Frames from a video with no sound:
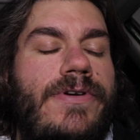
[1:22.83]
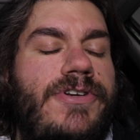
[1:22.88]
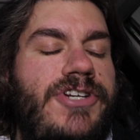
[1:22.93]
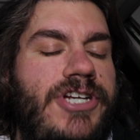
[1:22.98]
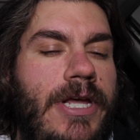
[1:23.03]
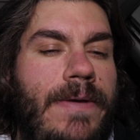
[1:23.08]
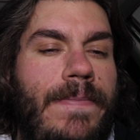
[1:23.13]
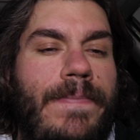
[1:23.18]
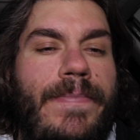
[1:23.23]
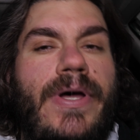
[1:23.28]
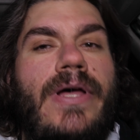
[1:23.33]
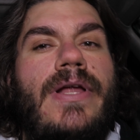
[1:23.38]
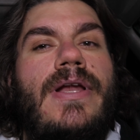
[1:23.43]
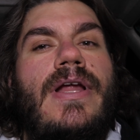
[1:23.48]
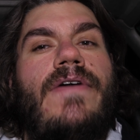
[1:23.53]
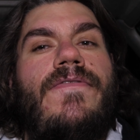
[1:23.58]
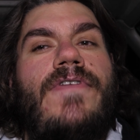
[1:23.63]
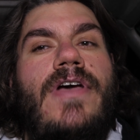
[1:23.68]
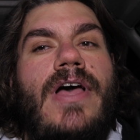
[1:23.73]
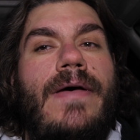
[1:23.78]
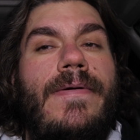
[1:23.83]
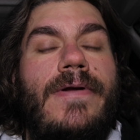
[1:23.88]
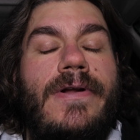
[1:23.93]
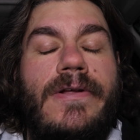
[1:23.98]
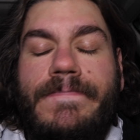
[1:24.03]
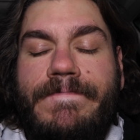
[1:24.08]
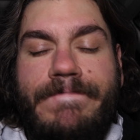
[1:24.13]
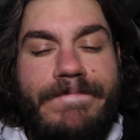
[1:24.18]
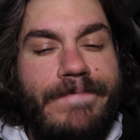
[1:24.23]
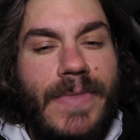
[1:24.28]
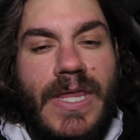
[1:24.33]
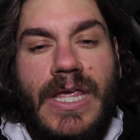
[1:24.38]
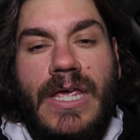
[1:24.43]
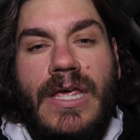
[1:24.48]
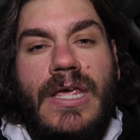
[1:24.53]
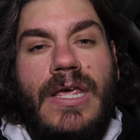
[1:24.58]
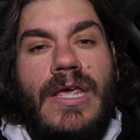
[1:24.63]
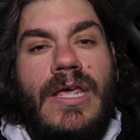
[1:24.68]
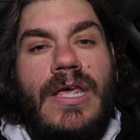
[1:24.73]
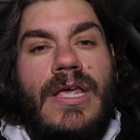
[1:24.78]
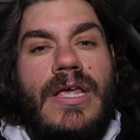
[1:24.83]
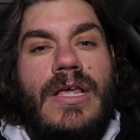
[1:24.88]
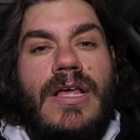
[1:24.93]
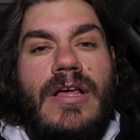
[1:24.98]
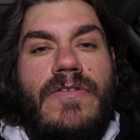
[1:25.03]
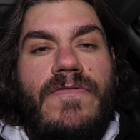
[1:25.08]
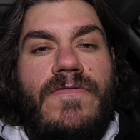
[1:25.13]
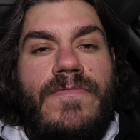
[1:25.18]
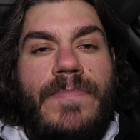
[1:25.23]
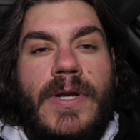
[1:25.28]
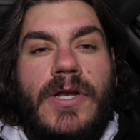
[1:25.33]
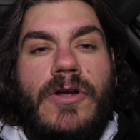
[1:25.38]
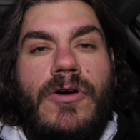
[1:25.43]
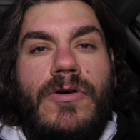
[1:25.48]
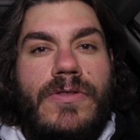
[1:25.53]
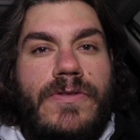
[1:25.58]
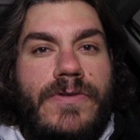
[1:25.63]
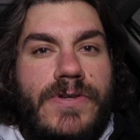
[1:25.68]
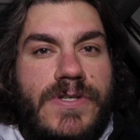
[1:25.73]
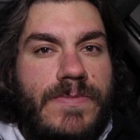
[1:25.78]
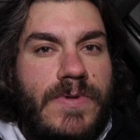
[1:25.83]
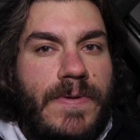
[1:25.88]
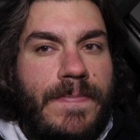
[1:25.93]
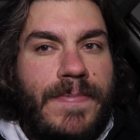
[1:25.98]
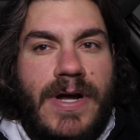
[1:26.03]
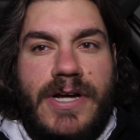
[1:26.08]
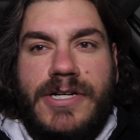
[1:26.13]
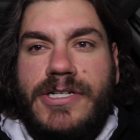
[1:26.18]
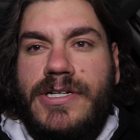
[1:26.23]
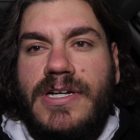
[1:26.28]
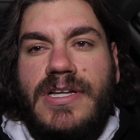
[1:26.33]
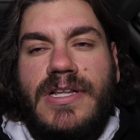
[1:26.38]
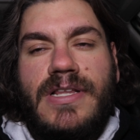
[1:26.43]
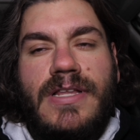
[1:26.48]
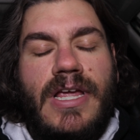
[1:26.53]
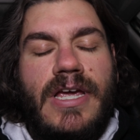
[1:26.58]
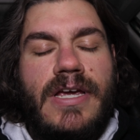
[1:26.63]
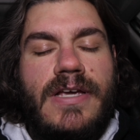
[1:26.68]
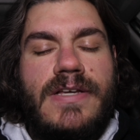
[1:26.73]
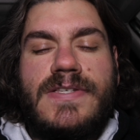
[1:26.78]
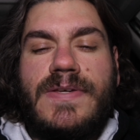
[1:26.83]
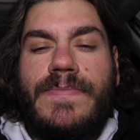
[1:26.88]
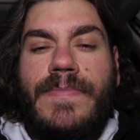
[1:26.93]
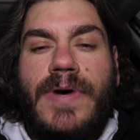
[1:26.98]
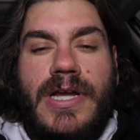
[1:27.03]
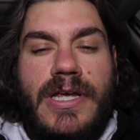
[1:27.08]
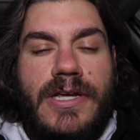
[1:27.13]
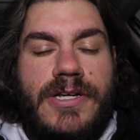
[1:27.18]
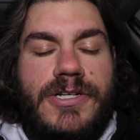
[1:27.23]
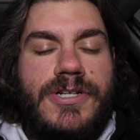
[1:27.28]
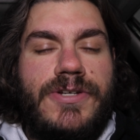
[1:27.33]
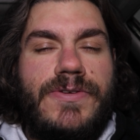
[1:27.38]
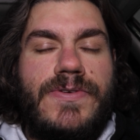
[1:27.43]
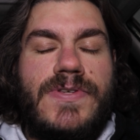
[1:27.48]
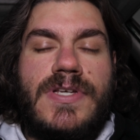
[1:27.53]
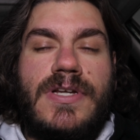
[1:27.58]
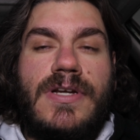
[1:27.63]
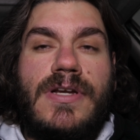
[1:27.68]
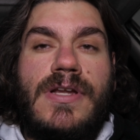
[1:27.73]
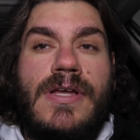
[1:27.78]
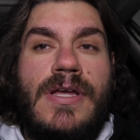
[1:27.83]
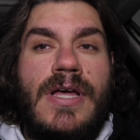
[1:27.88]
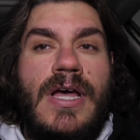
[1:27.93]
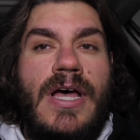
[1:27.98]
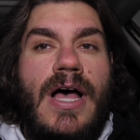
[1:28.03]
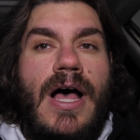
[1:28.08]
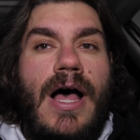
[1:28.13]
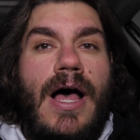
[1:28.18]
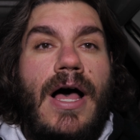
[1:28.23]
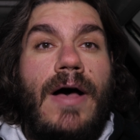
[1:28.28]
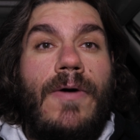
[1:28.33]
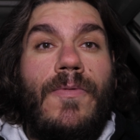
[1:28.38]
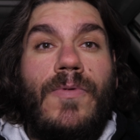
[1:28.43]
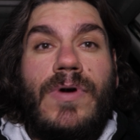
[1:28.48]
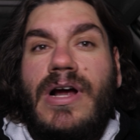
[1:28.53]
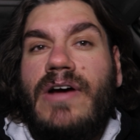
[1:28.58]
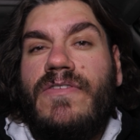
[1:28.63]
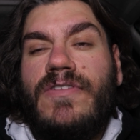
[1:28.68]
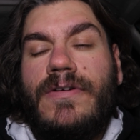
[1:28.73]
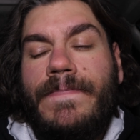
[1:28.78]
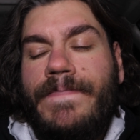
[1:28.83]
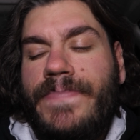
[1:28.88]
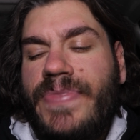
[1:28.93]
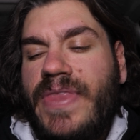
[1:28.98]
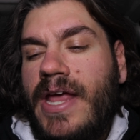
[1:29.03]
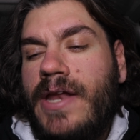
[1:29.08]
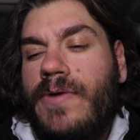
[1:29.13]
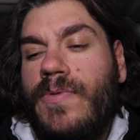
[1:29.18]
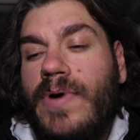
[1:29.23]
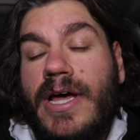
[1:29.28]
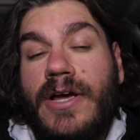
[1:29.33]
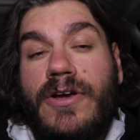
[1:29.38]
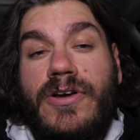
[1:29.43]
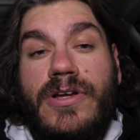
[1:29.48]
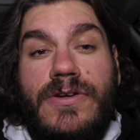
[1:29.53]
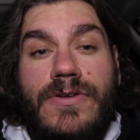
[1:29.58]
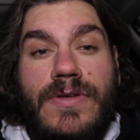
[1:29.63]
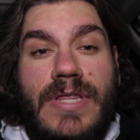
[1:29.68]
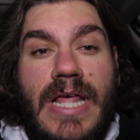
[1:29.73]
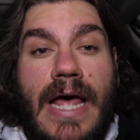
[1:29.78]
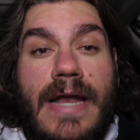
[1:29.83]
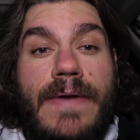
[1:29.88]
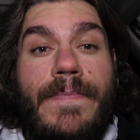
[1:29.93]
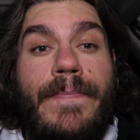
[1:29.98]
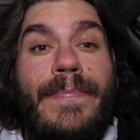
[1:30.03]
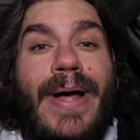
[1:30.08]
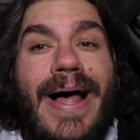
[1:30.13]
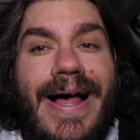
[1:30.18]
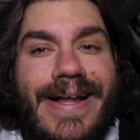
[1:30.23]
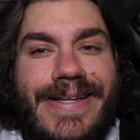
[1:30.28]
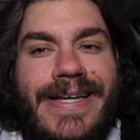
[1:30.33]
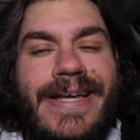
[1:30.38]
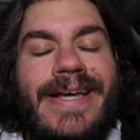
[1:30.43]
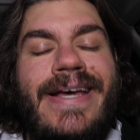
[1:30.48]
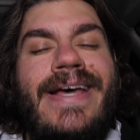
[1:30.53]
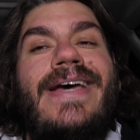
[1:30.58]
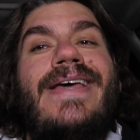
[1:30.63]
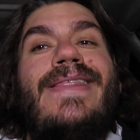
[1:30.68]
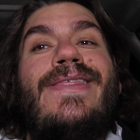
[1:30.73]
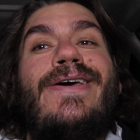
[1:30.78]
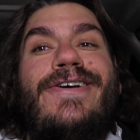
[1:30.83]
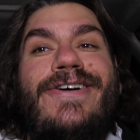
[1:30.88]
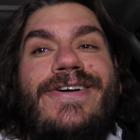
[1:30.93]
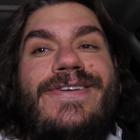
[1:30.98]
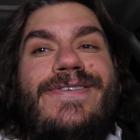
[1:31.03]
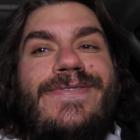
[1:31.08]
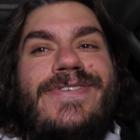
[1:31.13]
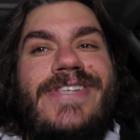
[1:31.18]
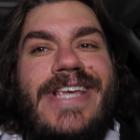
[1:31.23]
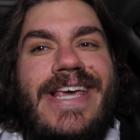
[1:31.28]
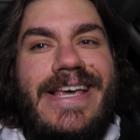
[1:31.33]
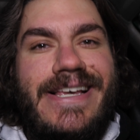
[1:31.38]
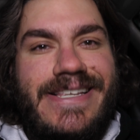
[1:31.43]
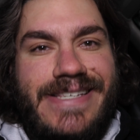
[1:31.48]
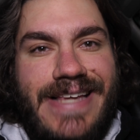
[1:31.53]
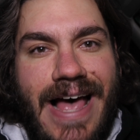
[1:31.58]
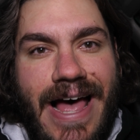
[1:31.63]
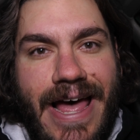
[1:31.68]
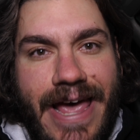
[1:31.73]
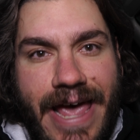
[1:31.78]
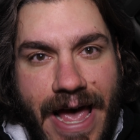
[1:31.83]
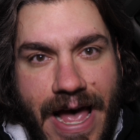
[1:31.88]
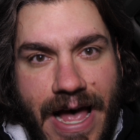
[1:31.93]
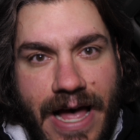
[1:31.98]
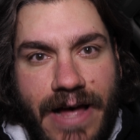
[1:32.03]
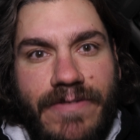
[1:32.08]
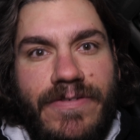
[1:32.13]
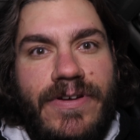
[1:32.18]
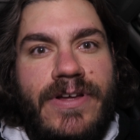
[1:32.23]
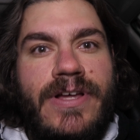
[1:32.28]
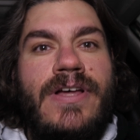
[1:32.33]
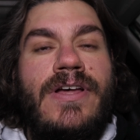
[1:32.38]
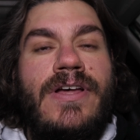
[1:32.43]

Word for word: they're cheap, but I've kind of I've been going through some depression and like some money issues and uh, whatever. Anyway, I couldn't do that. But the good news is I have